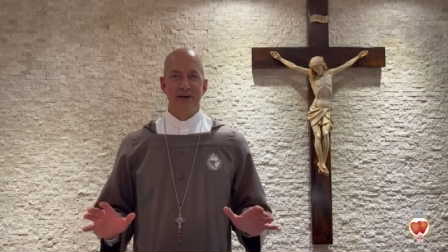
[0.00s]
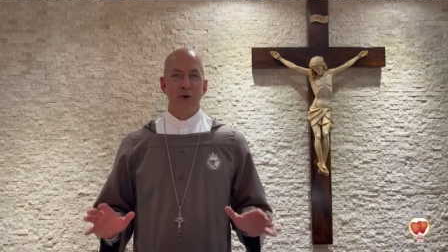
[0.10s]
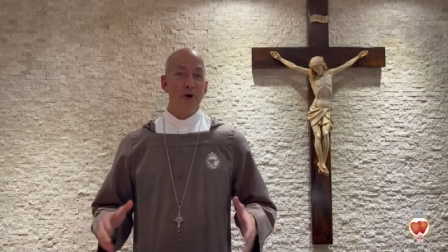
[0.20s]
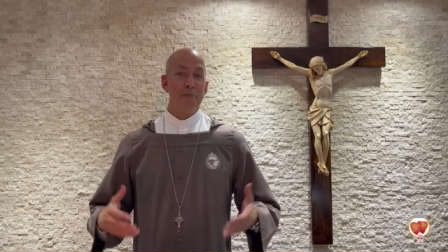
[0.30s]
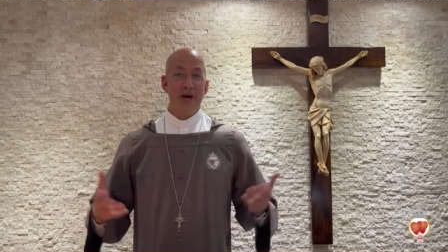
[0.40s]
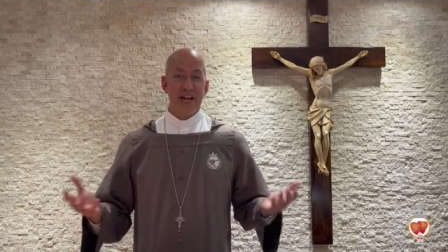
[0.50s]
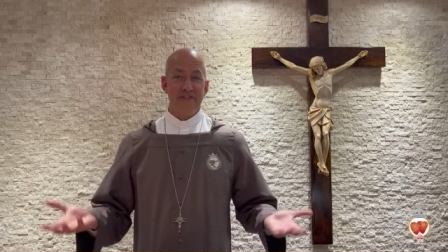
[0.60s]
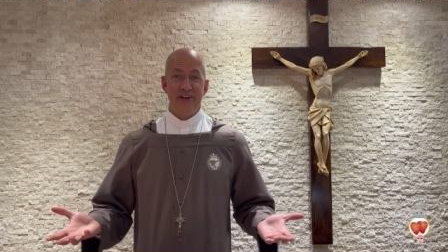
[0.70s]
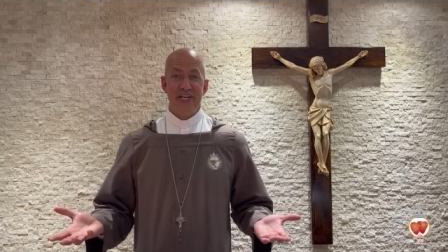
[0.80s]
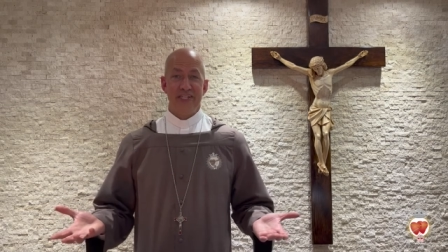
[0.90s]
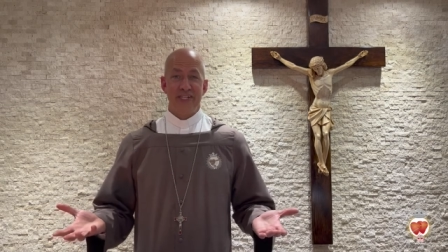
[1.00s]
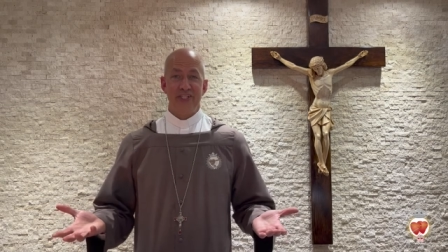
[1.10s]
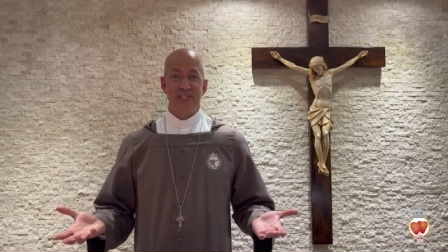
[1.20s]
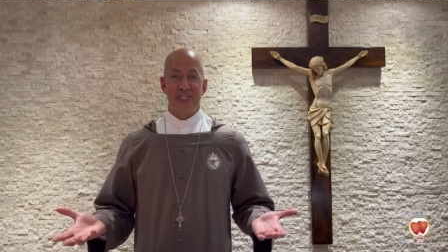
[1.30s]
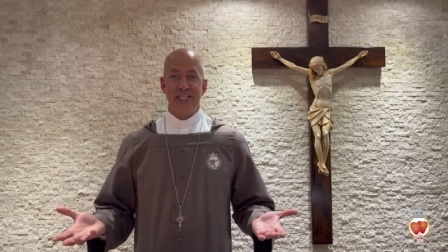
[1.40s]
What benefit does
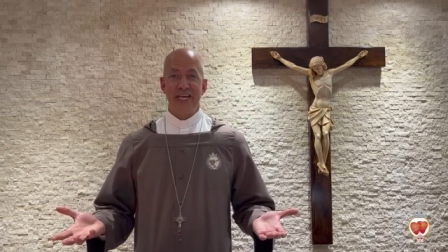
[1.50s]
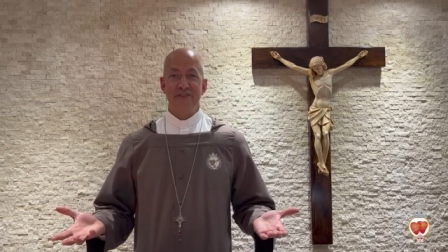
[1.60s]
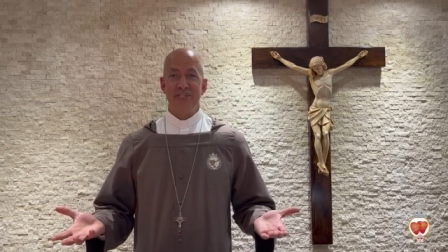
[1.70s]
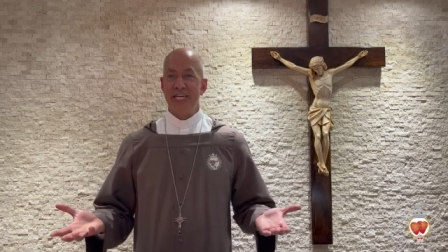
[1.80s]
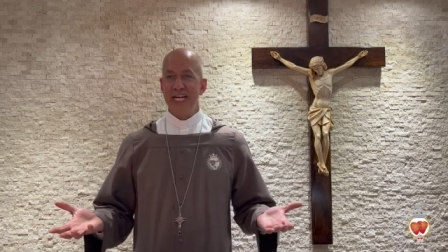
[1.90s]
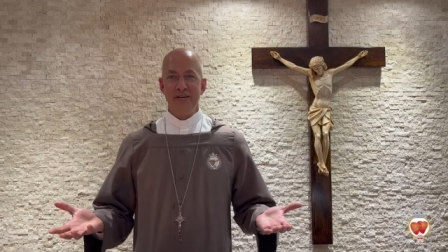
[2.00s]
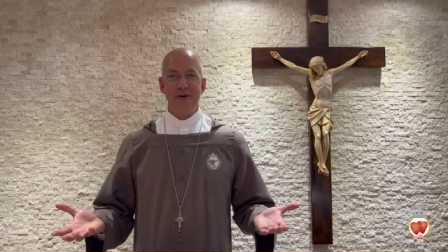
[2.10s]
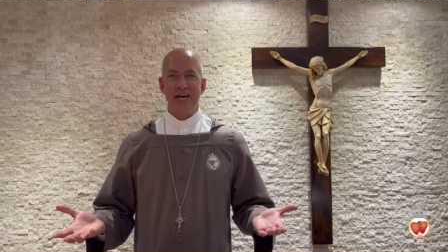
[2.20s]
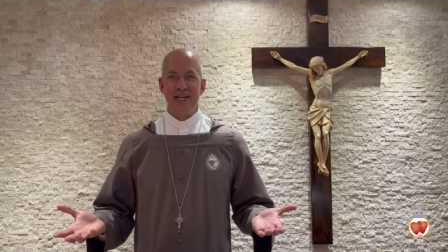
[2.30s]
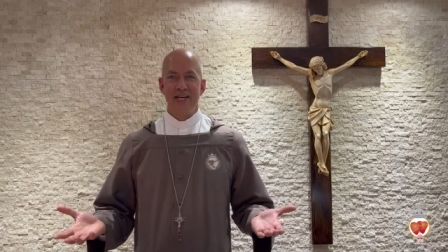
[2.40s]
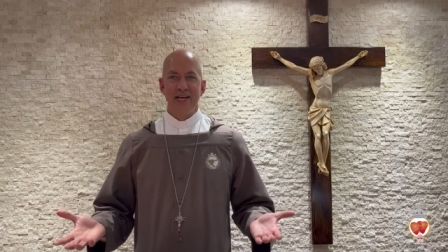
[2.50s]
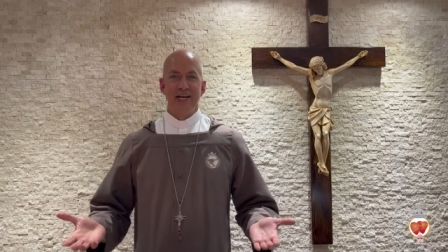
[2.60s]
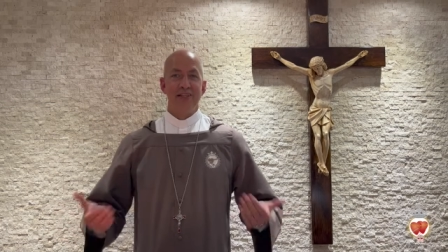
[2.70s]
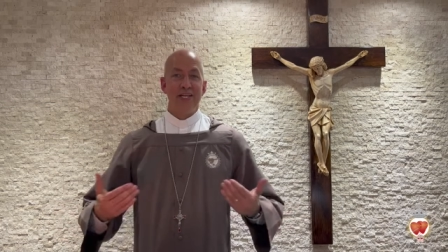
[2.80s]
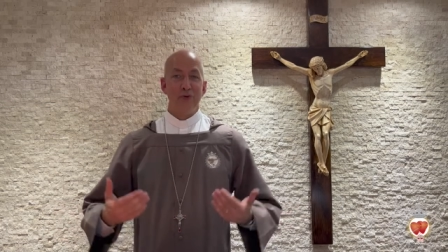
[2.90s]
it give to any man
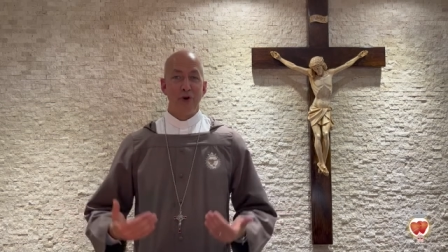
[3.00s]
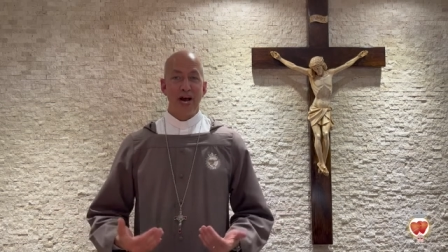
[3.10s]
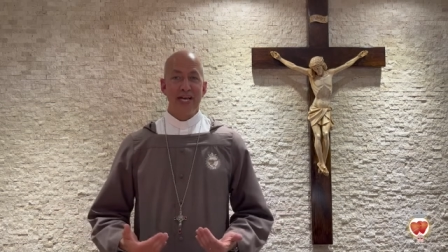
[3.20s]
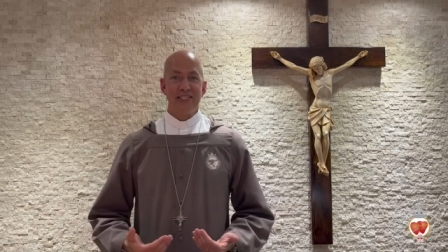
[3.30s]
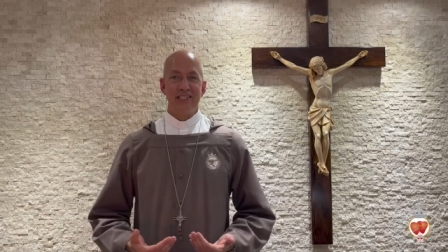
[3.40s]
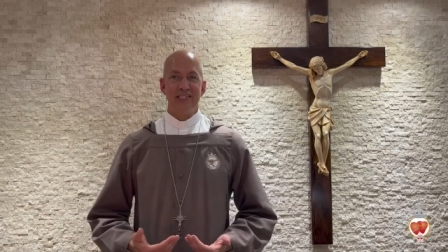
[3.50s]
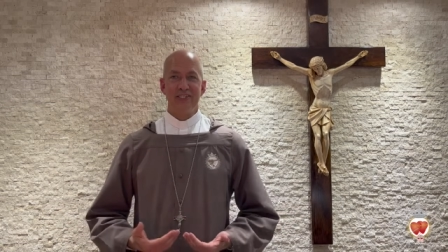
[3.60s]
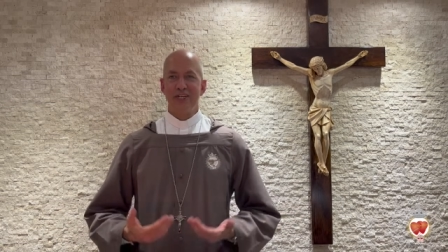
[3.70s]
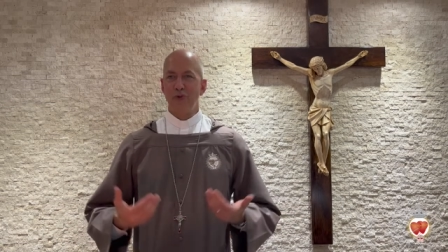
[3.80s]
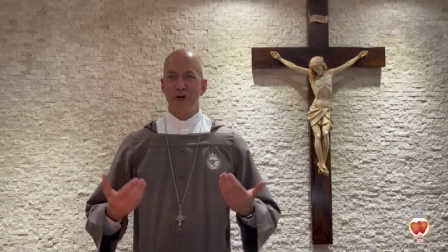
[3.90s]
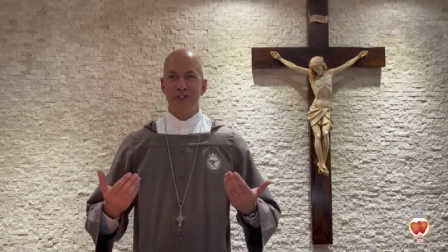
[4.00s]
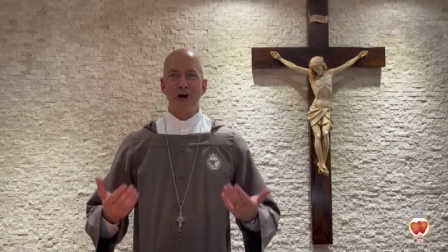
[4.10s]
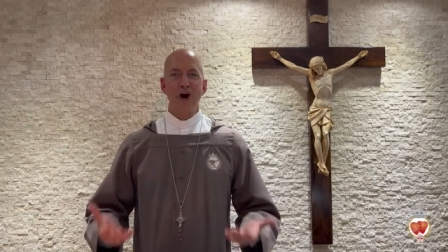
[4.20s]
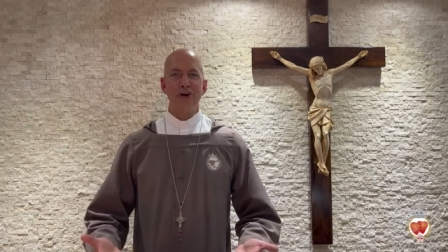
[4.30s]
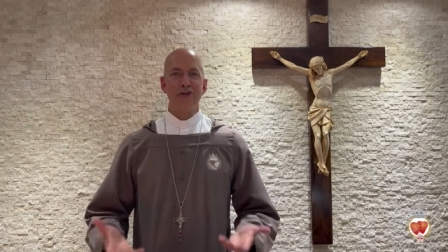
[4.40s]
that he rises and works
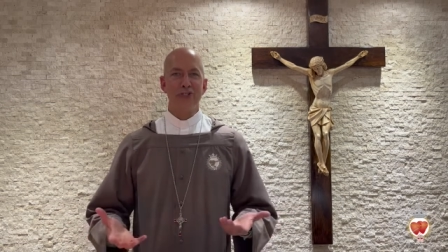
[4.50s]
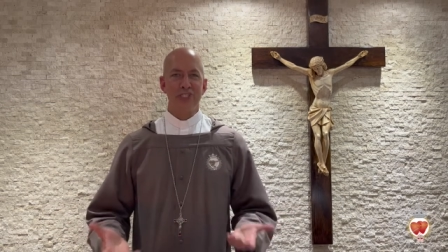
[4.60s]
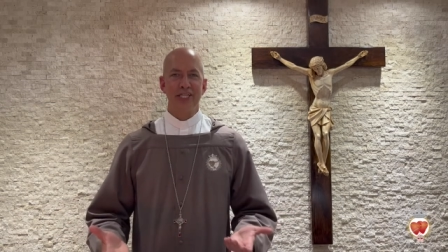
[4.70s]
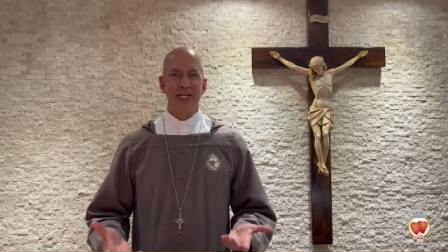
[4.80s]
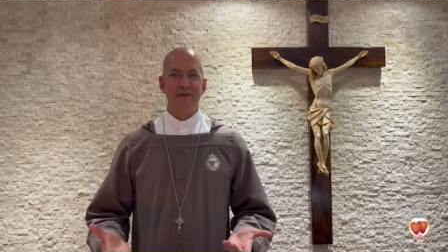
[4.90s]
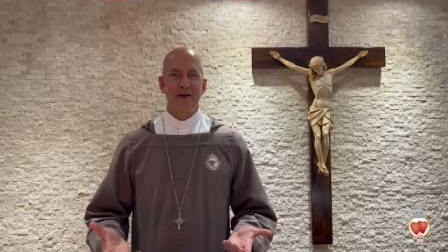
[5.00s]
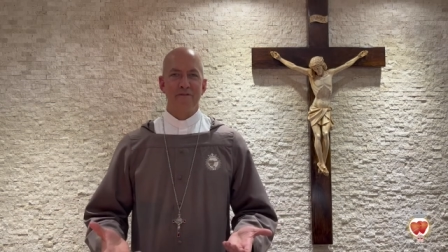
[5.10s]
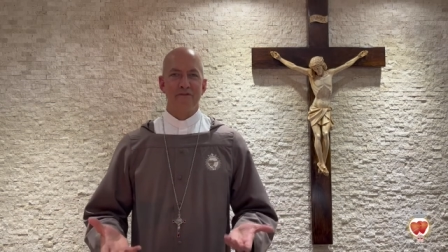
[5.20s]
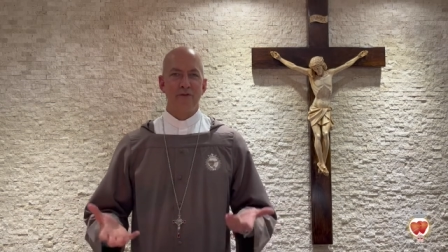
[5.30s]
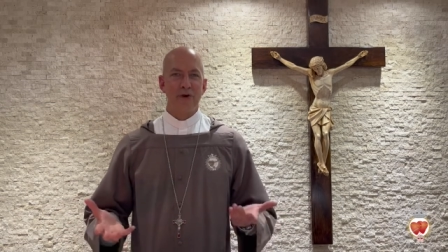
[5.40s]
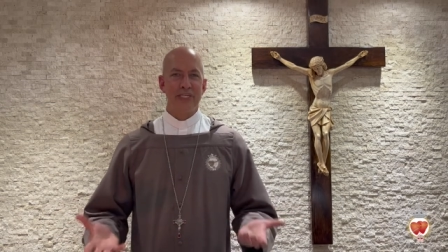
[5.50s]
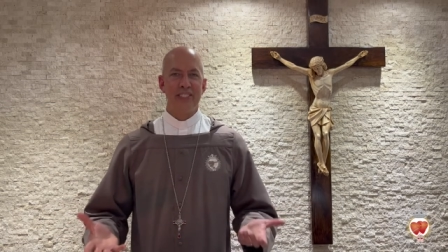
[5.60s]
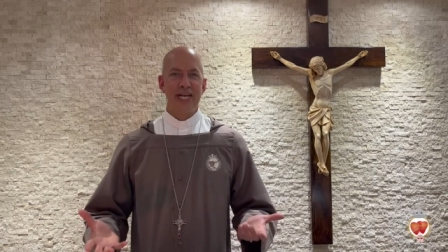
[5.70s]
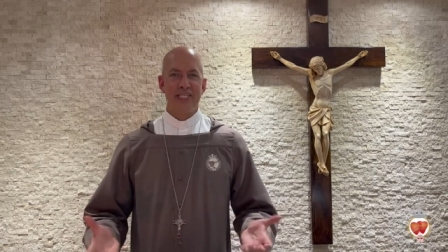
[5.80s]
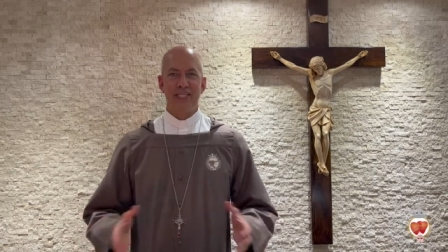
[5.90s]
arduously for his
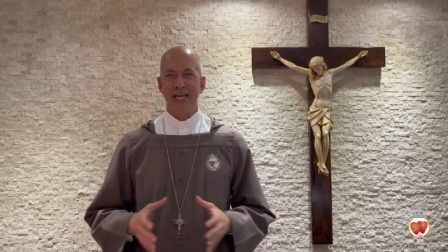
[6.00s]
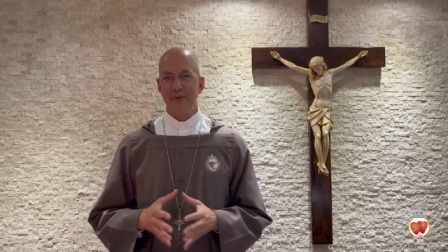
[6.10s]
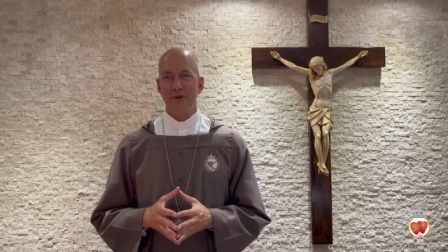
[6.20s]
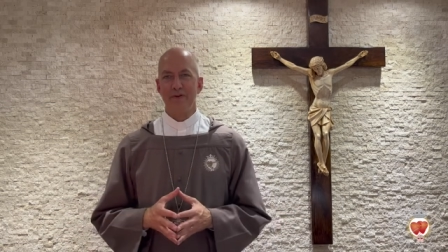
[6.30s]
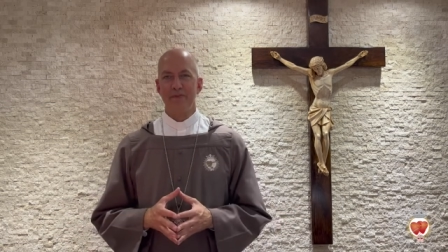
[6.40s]
day's labor?